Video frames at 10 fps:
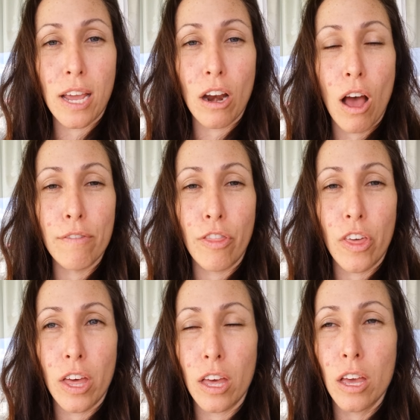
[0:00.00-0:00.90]
taken off
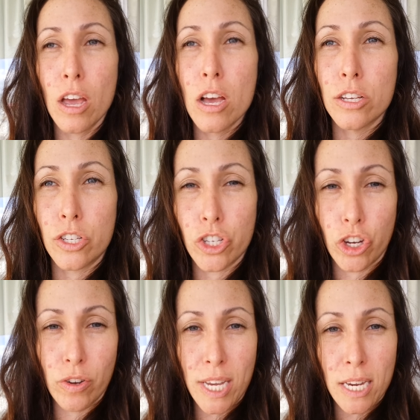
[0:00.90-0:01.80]
the
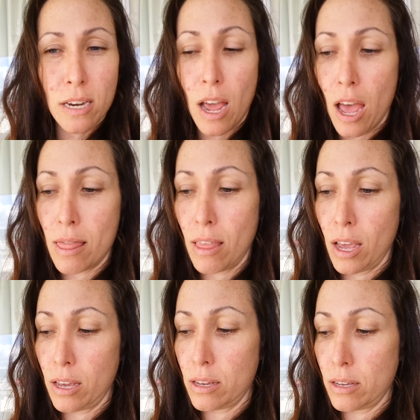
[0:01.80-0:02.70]
screen, and
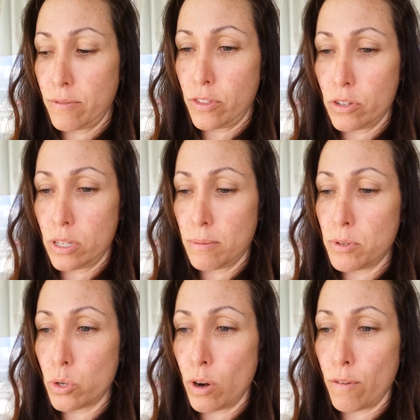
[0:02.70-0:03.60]
like if there's some
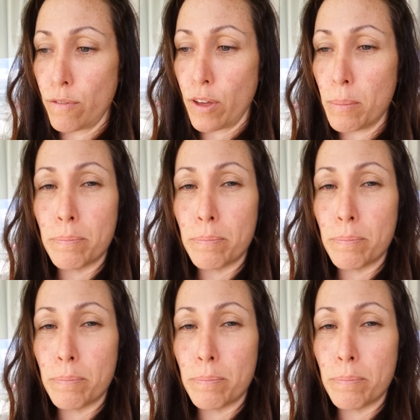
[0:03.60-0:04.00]
sort of